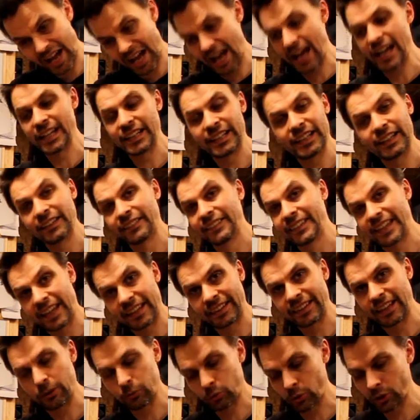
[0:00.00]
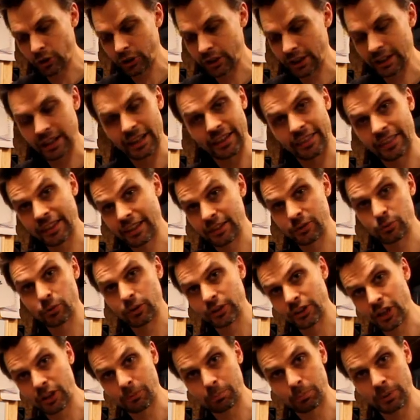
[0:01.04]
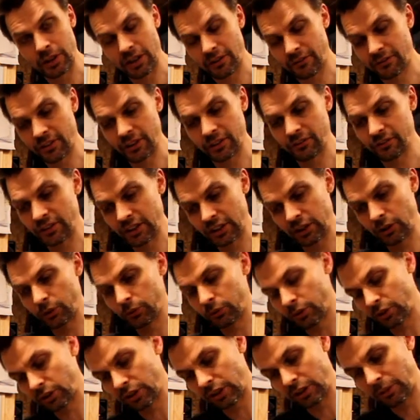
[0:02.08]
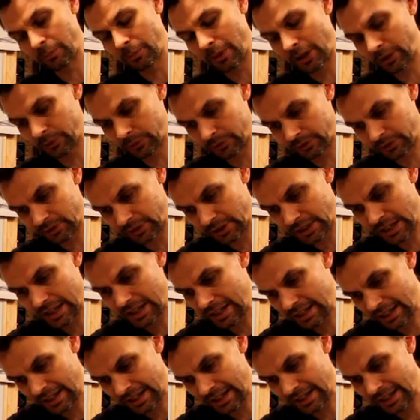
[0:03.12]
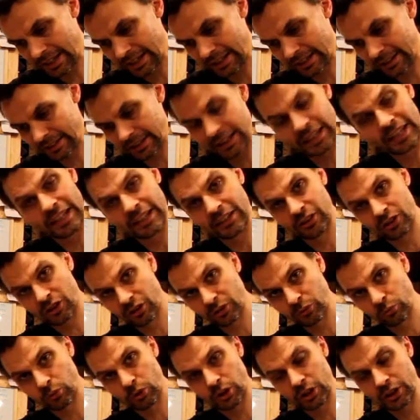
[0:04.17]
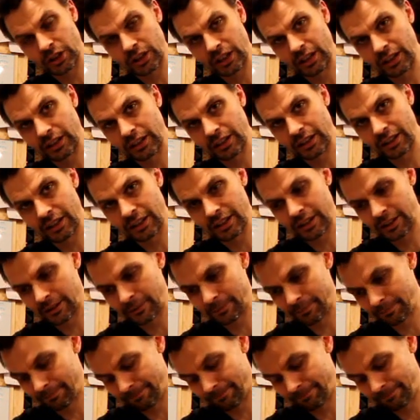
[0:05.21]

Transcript: I didn't get that working and this will not be a fun video talking about uh, a non-working uh,